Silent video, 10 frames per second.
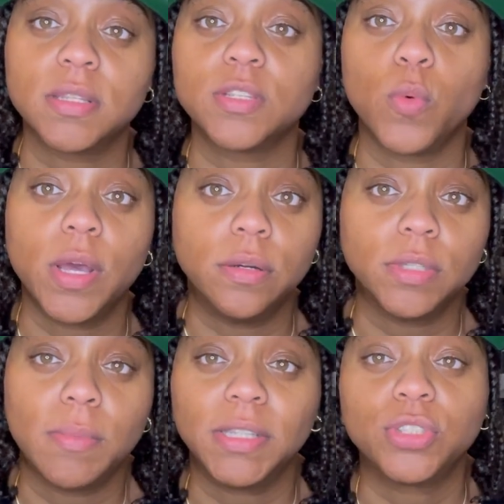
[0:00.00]
as well
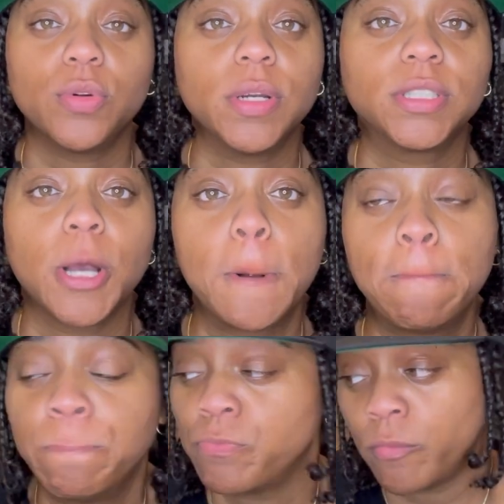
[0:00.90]
in my store.
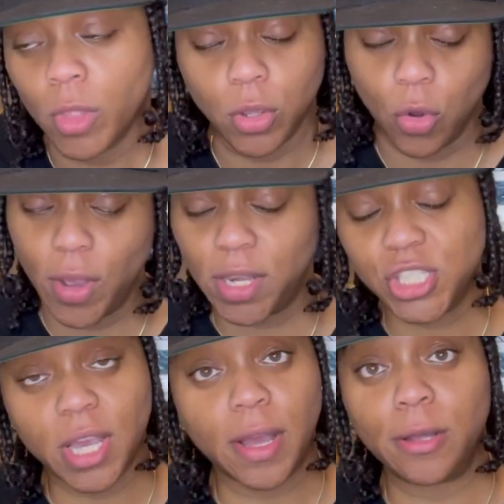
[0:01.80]
So go ahead and
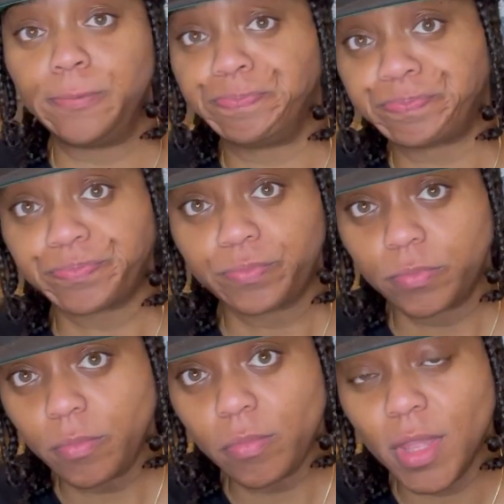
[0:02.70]
check out
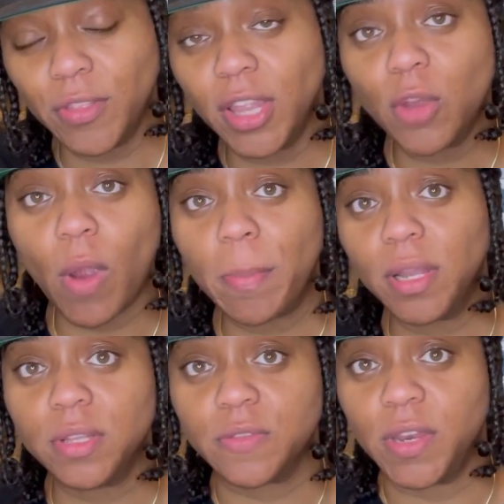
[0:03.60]
the link right
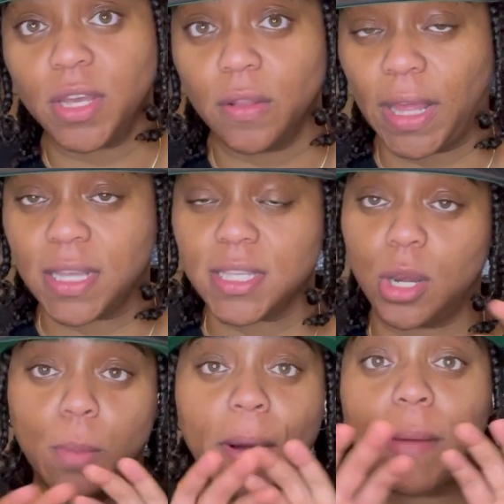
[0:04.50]
below this video. Like I said,
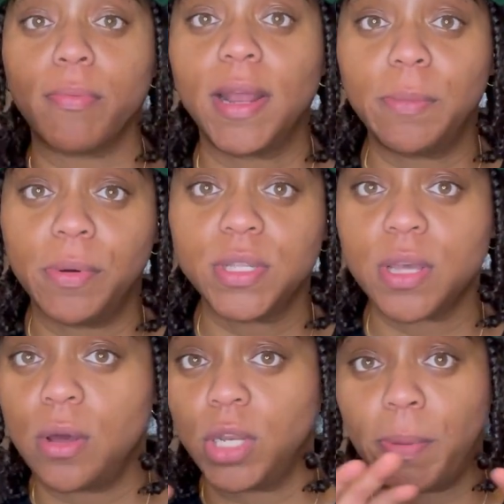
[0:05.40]
it'll pop right up on its
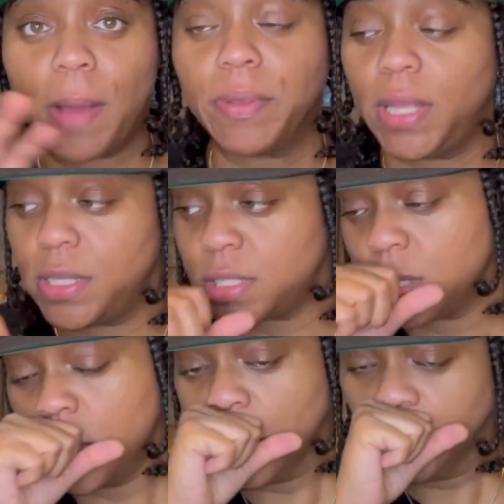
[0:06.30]
own. It populates
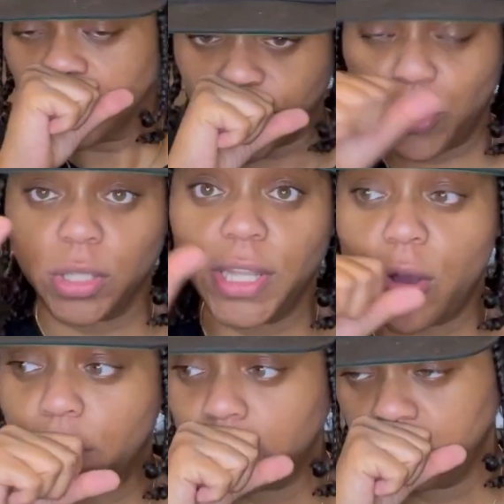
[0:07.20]
and you can click
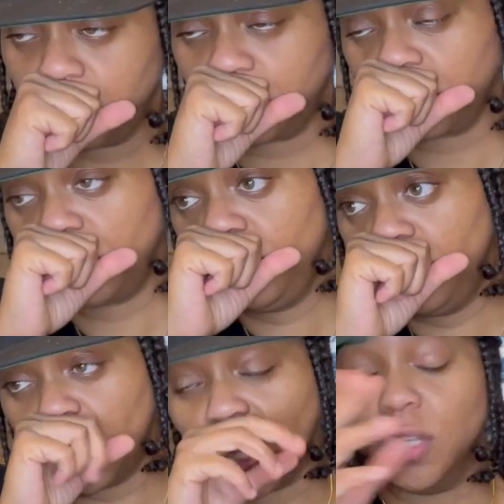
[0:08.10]
on it
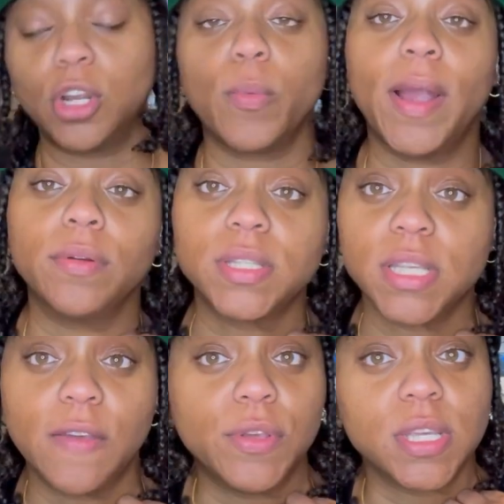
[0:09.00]
and look around to
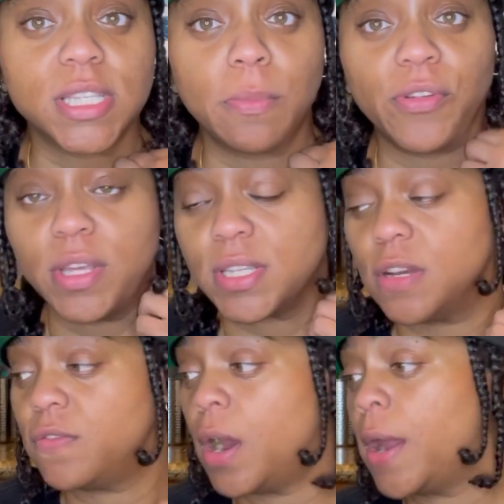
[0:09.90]
see if you see something for
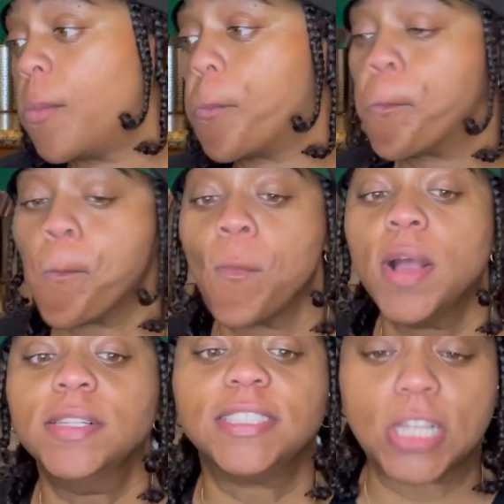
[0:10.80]
yourself. All right.
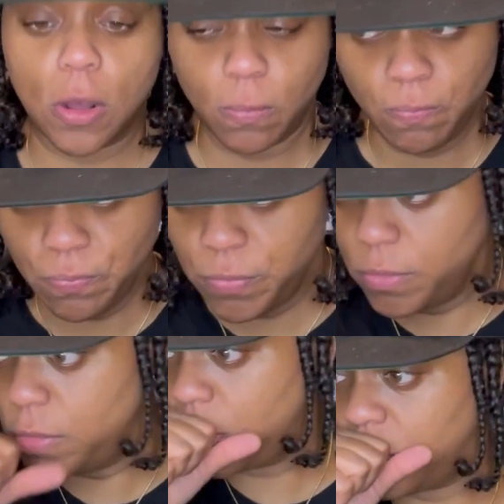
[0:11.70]
So,
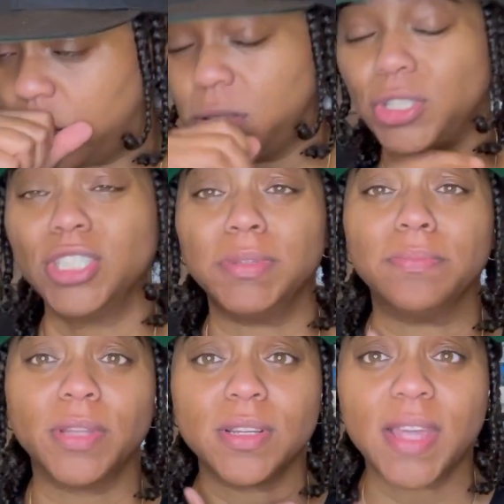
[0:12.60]
excuse me,
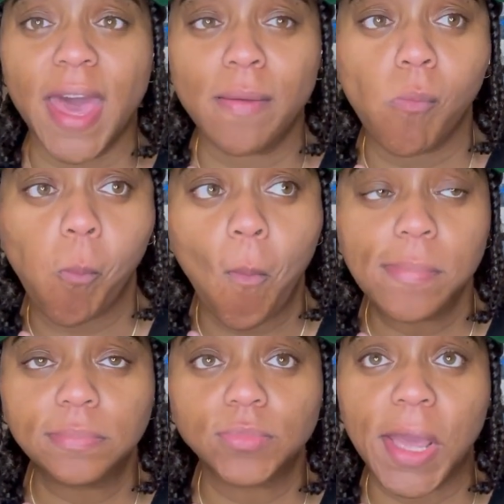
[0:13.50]
there's that.
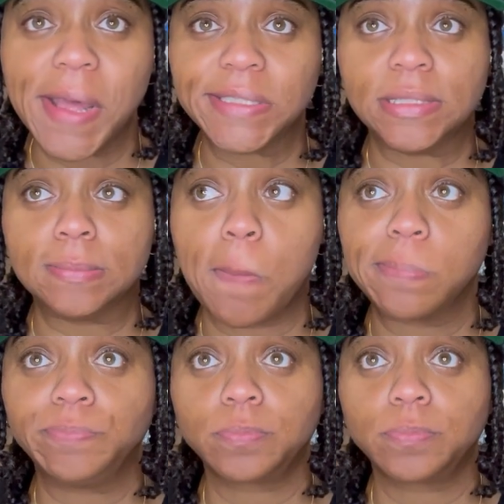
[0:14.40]
And